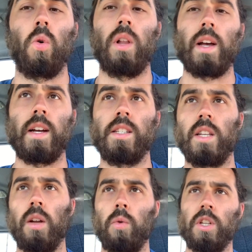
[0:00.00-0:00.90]
like I
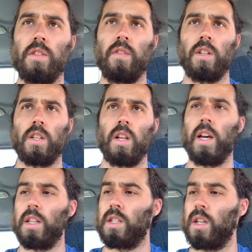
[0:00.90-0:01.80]
said, we just finished the
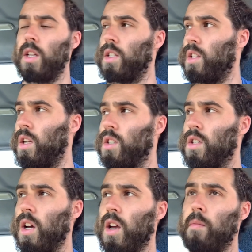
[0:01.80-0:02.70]
lights. It is
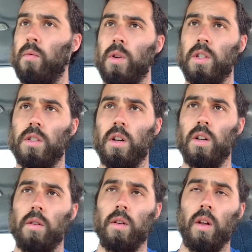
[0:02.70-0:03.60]
lunchtime. We just
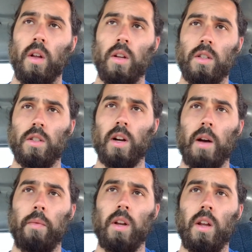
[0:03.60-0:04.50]
started
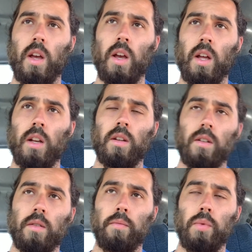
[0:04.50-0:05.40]
strapping
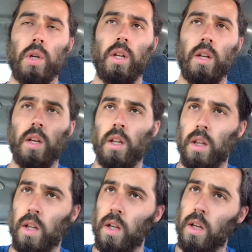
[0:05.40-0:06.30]
and putting in
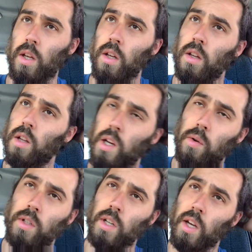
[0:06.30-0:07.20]
the
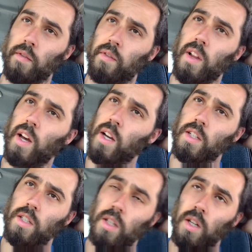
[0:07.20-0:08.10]
liquid tight
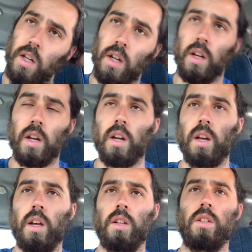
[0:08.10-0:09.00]
flex
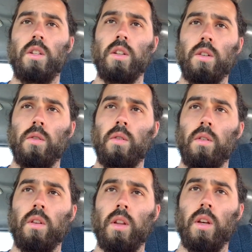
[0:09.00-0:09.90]

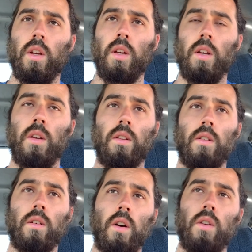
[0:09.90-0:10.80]
into the
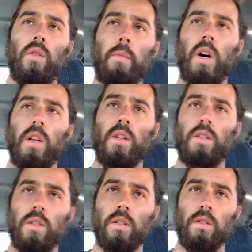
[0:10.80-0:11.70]
conduit
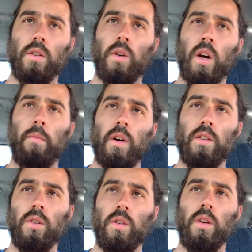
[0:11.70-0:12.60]
bodies. So I got about
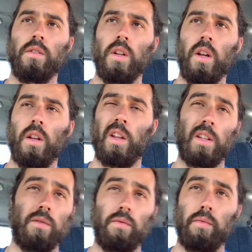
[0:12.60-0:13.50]
two of those done and
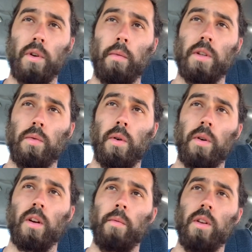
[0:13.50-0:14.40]
that's pretty much what we're
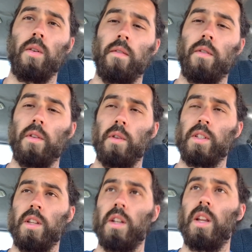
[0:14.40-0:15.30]
gonna be doing for the rest
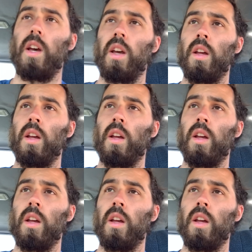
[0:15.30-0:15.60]
of the day.